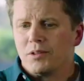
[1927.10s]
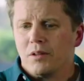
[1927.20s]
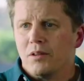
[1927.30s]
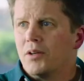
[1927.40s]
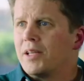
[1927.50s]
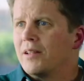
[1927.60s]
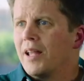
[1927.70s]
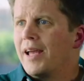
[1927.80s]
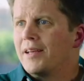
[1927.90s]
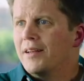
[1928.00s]
was a look at
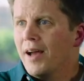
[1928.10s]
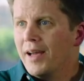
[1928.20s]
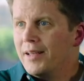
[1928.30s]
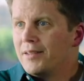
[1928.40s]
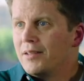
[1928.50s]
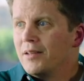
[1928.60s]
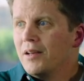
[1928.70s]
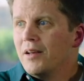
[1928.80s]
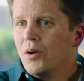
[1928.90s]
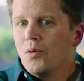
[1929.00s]
Leica night
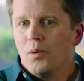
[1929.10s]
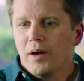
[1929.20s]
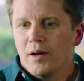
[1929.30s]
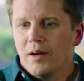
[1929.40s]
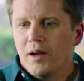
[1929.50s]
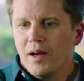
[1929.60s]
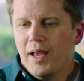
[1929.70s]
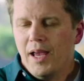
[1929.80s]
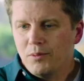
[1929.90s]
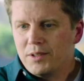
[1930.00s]
where uh,
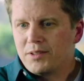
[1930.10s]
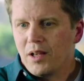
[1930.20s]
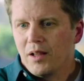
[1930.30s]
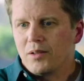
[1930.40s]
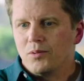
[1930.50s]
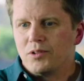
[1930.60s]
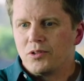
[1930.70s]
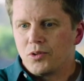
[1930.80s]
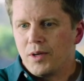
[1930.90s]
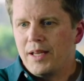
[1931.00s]
Henry Selick was
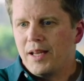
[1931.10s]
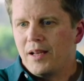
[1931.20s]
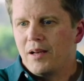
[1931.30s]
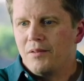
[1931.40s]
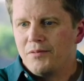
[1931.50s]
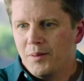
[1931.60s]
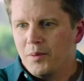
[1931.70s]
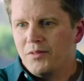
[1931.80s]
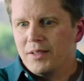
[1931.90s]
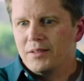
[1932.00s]
screening a
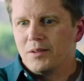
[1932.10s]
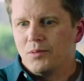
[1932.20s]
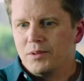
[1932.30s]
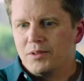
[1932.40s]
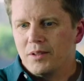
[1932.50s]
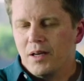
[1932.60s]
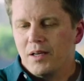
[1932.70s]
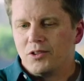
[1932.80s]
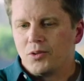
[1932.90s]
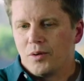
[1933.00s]
film of his. It was
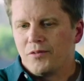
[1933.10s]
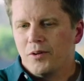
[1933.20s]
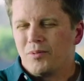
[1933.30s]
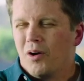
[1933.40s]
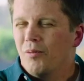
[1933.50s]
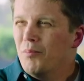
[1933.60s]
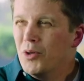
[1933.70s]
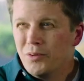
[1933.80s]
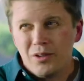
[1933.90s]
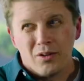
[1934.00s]
a, a short film called Moon